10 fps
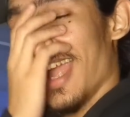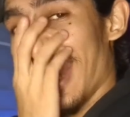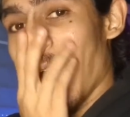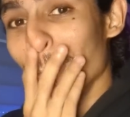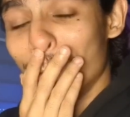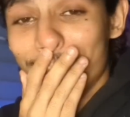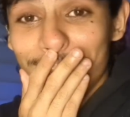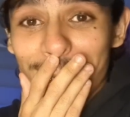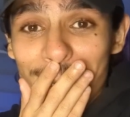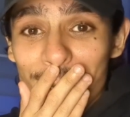and I'll
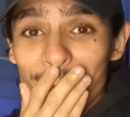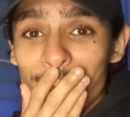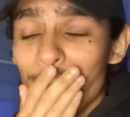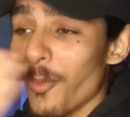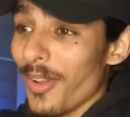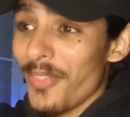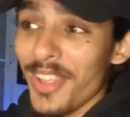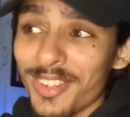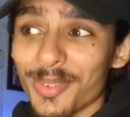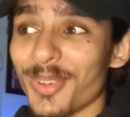see you when
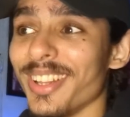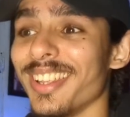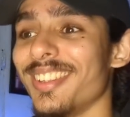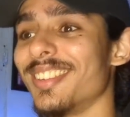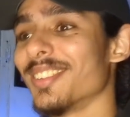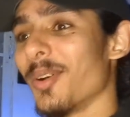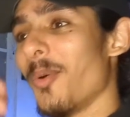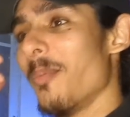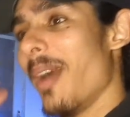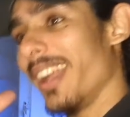this releases.
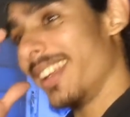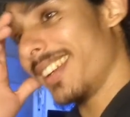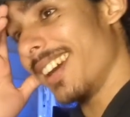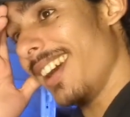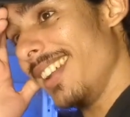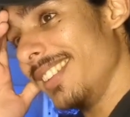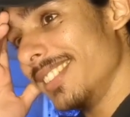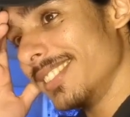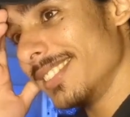Oh my god.